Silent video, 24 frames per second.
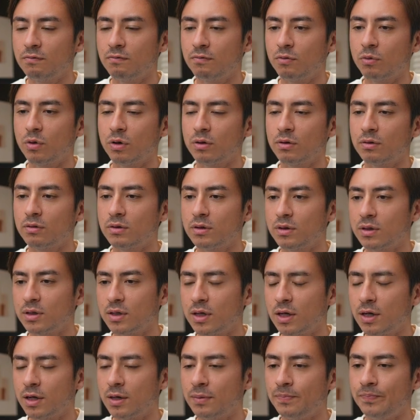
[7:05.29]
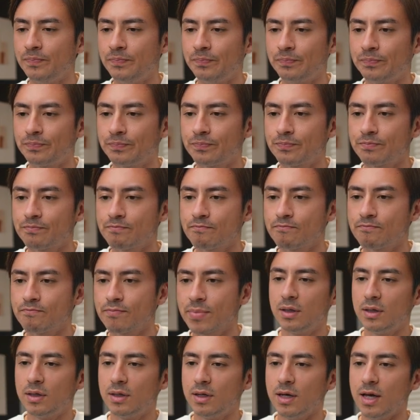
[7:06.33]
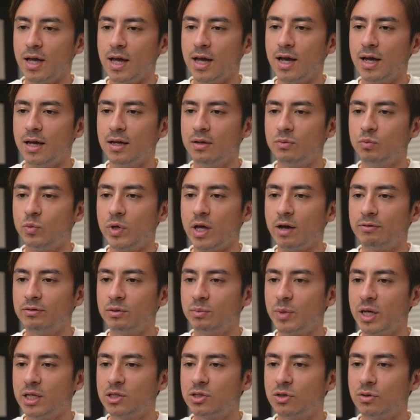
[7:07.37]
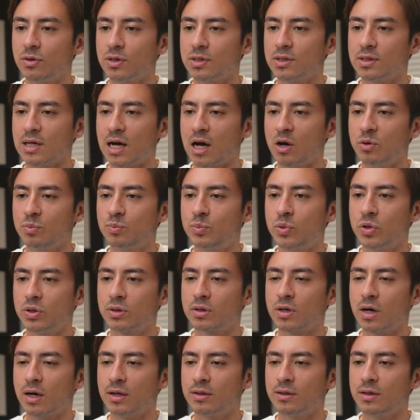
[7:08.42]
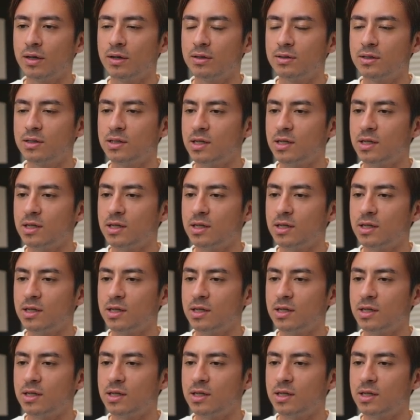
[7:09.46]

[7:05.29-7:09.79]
for um, and we have to make sure this output content as